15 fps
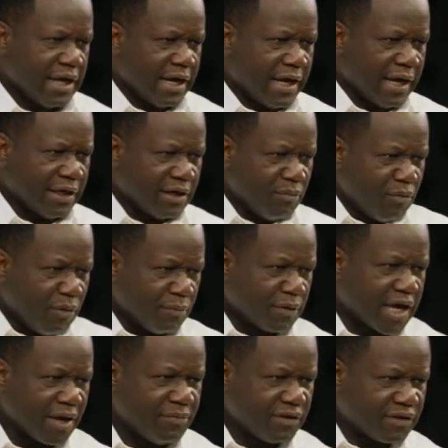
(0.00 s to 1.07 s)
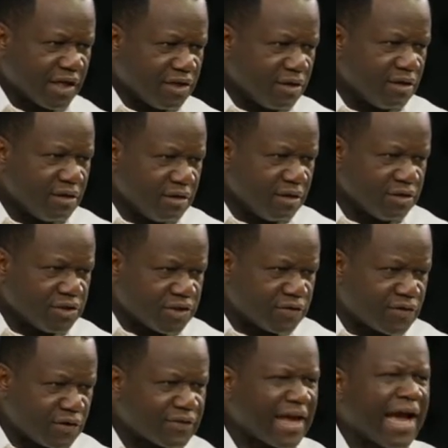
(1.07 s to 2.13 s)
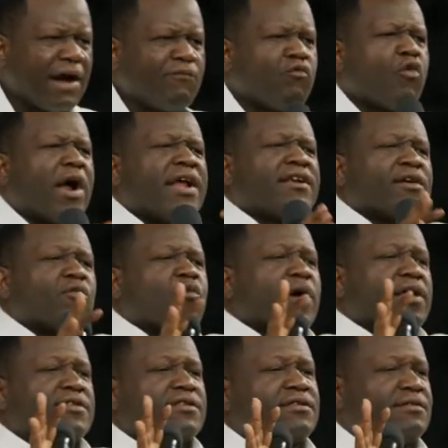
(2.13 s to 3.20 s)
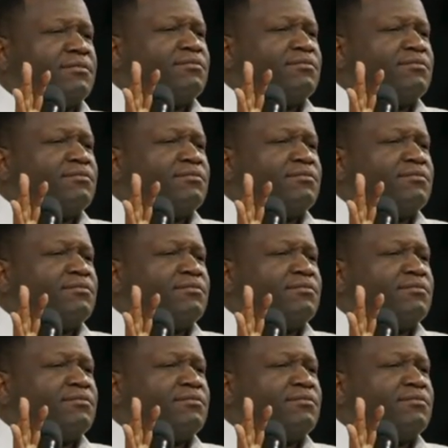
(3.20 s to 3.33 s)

And the mom came. He said, Jesus, I have one request.